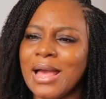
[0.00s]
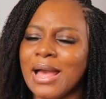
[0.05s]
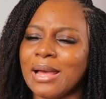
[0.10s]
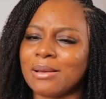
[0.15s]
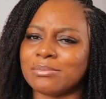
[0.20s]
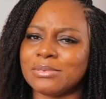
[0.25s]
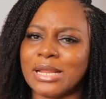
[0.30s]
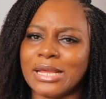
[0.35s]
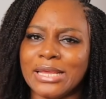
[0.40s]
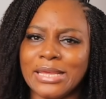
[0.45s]

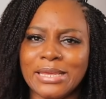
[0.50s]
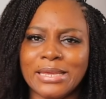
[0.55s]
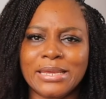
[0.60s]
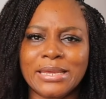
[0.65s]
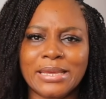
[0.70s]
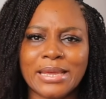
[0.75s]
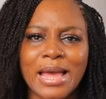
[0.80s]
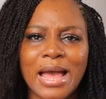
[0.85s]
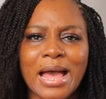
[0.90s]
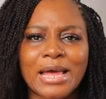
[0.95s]
I'm like,
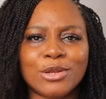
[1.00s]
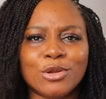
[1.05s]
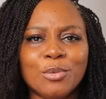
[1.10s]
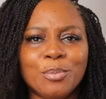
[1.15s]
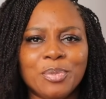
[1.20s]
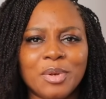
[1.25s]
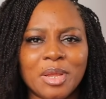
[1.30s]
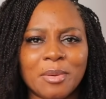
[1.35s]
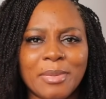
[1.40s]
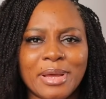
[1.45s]
hey, I
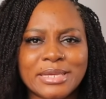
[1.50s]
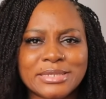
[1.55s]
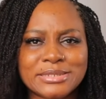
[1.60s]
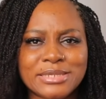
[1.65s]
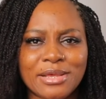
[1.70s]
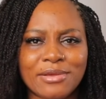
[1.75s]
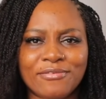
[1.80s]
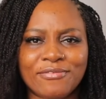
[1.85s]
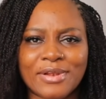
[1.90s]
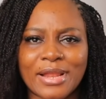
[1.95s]
don't play
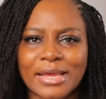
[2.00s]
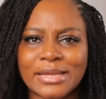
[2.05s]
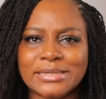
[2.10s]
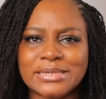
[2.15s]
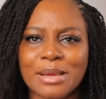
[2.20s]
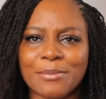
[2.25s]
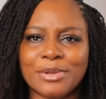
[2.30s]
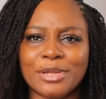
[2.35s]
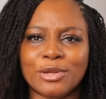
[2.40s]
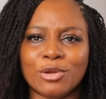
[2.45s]
myself like
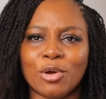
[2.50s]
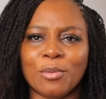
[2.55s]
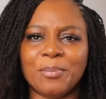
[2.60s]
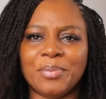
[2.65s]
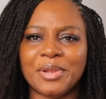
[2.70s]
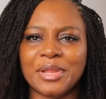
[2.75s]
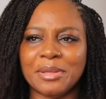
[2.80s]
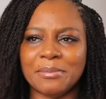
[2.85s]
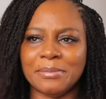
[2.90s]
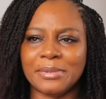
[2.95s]
that. I mean, they don't
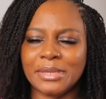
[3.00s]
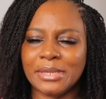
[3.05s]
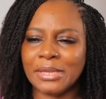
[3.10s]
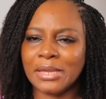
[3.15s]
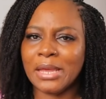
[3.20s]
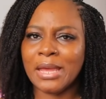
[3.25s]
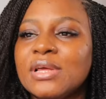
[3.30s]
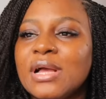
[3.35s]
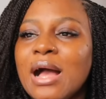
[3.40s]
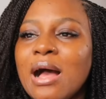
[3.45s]
play me.
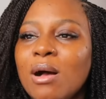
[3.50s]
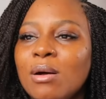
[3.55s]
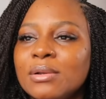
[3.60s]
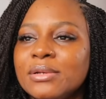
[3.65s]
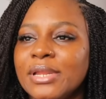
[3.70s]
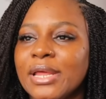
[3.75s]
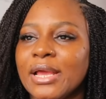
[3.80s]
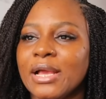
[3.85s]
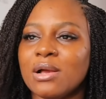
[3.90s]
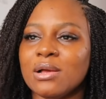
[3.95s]
The cow
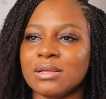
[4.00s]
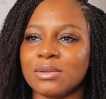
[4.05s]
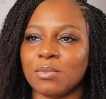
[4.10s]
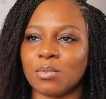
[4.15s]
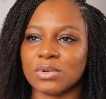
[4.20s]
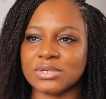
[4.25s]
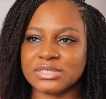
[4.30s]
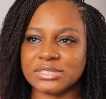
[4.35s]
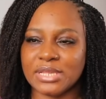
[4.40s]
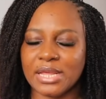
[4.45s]
neck
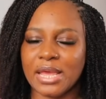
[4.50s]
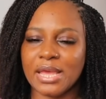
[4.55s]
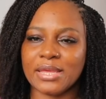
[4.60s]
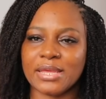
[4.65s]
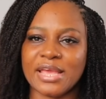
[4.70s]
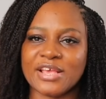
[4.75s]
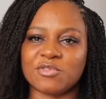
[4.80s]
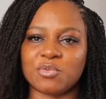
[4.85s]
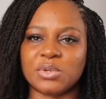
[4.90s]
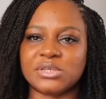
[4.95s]
was there,
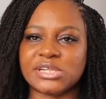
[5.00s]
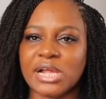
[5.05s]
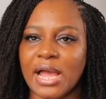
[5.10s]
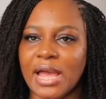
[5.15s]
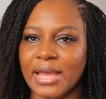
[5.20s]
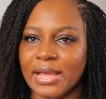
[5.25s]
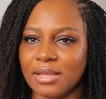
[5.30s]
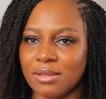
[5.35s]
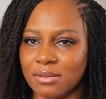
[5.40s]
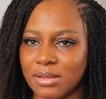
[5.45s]
yes, which
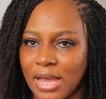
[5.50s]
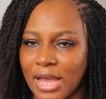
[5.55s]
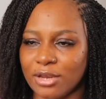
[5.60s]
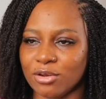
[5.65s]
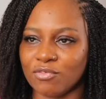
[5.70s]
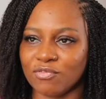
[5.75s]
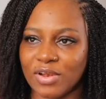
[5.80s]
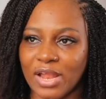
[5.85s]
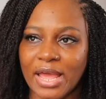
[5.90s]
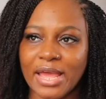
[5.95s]
I kind
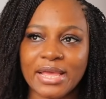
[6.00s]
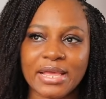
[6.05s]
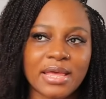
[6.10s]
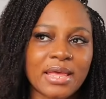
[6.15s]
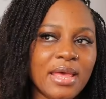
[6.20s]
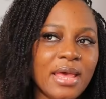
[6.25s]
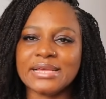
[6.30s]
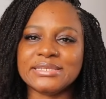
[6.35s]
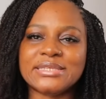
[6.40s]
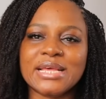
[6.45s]
of like.
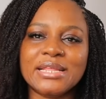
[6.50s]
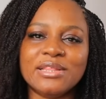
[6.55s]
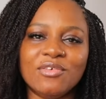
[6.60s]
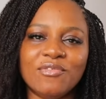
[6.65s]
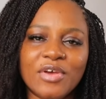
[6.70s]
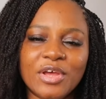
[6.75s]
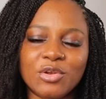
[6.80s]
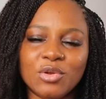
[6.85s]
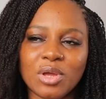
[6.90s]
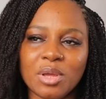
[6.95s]
I sent the
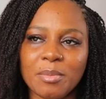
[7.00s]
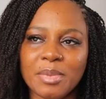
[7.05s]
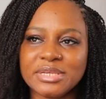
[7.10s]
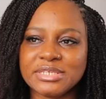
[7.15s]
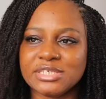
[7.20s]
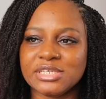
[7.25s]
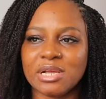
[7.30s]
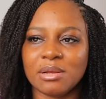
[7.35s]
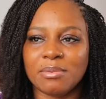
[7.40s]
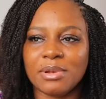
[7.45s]
vendor a
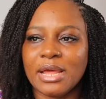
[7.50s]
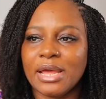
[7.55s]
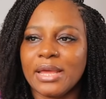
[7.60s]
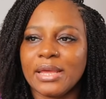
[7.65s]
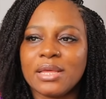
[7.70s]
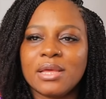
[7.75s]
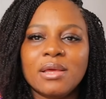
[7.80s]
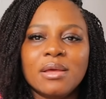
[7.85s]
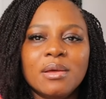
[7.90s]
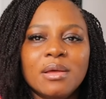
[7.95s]
message. I'm
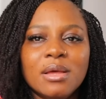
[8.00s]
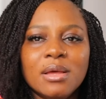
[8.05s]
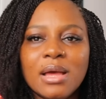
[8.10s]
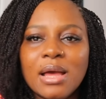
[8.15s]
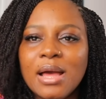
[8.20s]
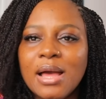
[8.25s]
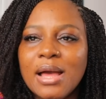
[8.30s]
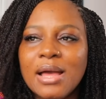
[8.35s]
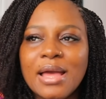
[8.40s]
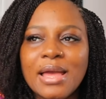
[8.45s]
like,
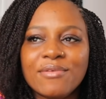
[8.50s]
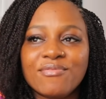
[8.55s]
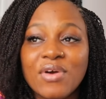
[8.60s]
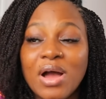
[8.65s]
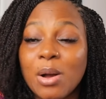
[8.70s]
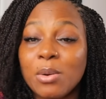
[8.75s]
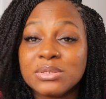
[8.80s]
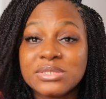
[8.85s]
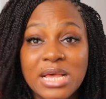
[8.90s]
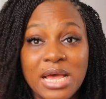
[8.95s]
if
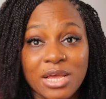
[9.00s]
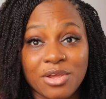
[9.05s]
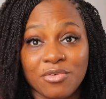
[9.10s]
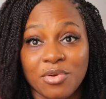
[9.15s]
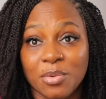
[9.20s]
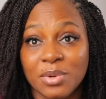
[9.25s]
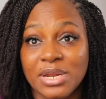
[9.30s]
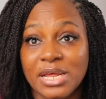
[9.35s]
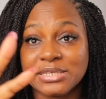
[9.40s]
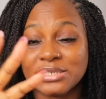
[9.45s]
I was
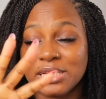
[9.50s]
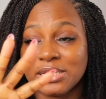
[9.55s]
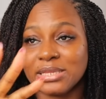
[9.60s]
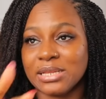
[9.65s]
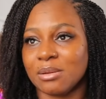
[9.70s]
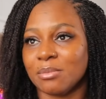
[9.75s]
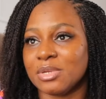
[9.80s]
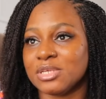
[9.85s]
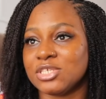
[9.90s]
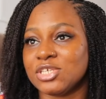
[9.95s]
angry when I sent
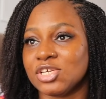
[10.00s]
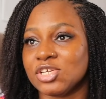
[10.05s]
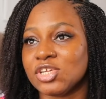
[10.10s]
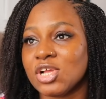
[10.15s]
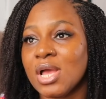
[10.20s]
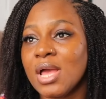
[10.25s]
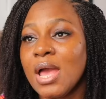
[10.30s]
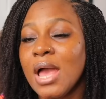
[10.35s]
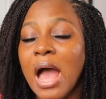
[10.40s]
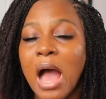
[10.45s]
that message,
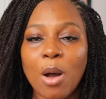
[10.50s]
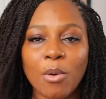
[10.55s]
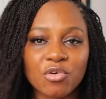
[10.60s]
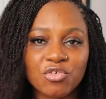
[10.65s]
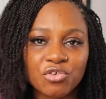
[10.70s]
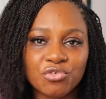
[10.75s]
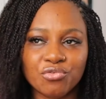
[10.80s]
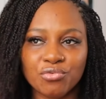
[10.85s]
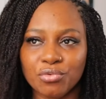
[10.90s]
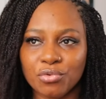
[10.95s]
I
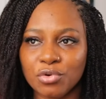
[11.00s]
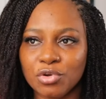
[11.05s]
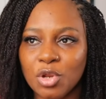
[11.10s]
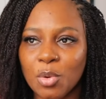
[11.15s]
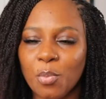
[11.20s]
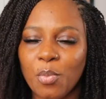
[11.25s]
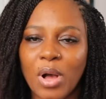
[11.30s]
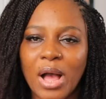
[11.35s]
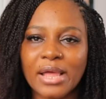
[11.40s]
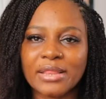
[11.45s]
wasn't rude,
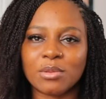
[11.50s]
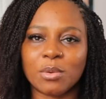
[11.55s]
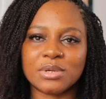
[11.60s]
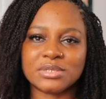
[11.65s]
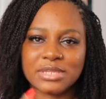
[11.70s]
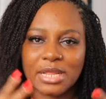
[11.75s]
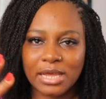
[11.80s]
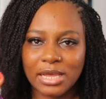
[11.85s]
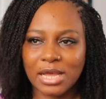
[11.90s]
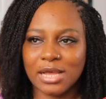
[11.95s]
but there
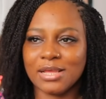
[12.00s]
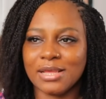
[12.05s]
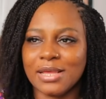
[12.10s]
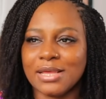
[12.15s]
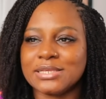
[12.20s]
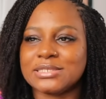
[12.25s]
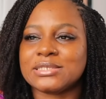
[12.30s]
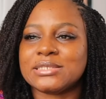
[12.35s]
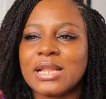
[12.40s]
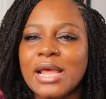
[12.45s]
was like
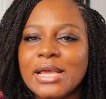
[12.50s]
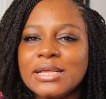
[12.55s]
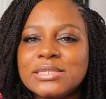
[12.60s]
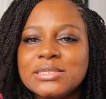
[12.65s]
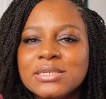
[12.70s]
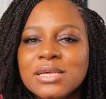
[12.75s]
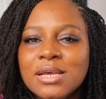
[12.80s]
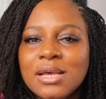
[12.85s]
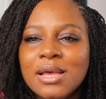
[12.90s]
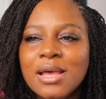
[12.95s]
a slight,